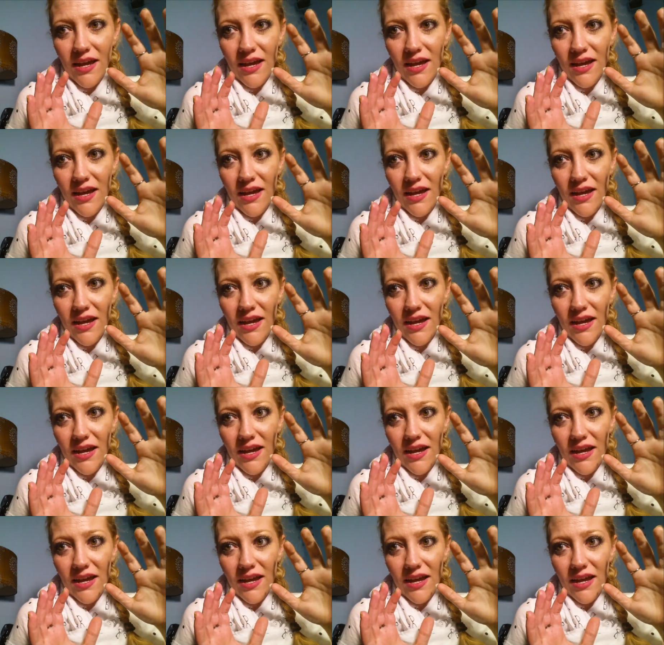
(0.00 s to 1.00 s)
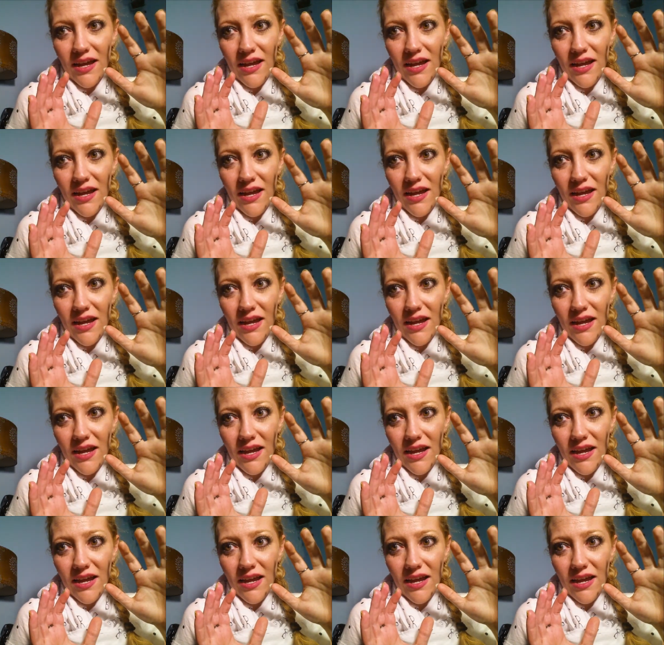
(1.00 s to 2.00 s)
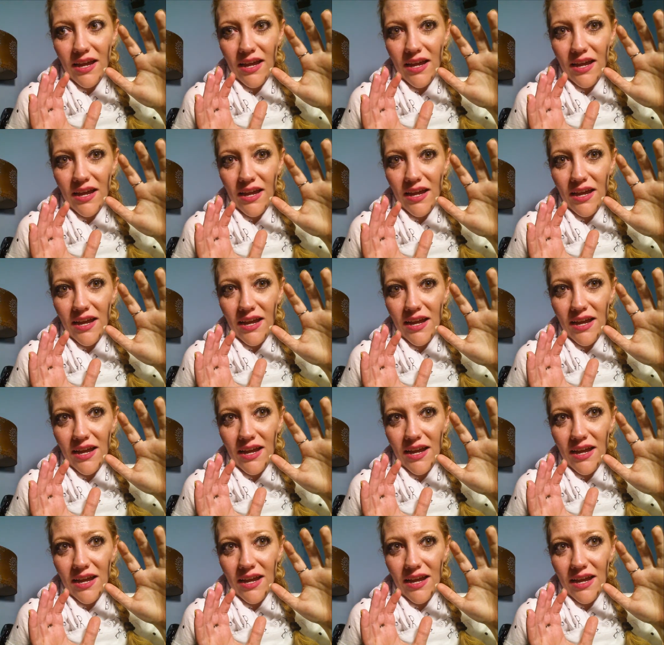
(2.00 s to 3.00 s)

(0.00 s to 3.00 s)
No one is speaking in this clip.